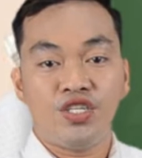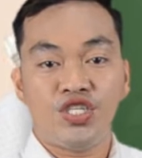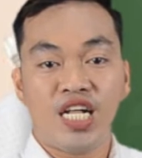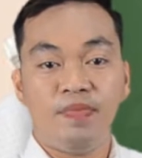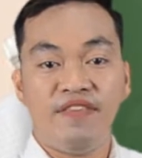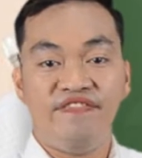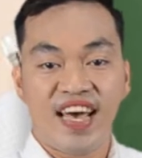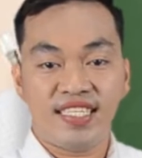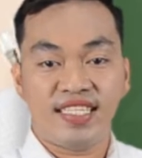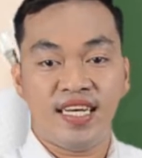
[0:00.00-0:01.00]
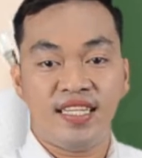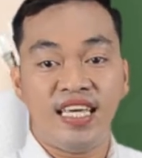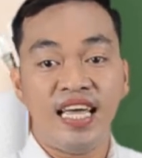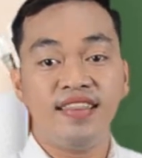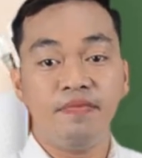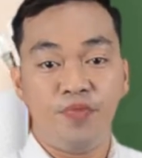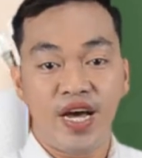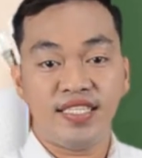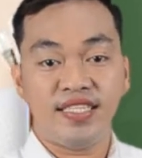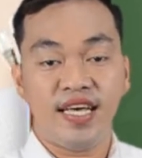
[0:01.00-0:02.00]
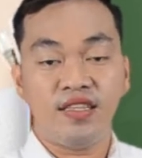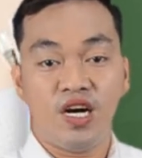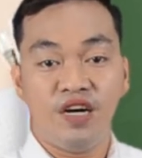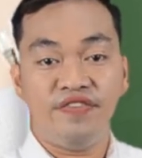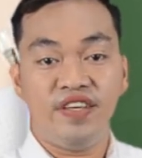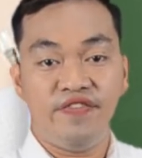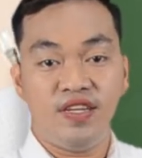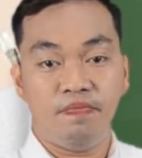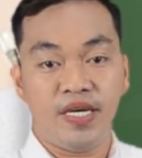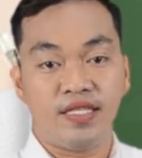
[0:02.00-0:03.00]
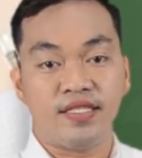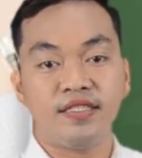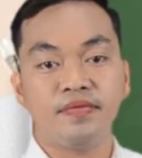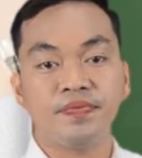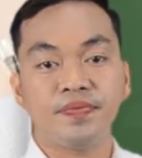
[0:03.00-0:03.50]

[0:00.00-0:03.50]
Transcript: shall be vested in the President of the Philippines.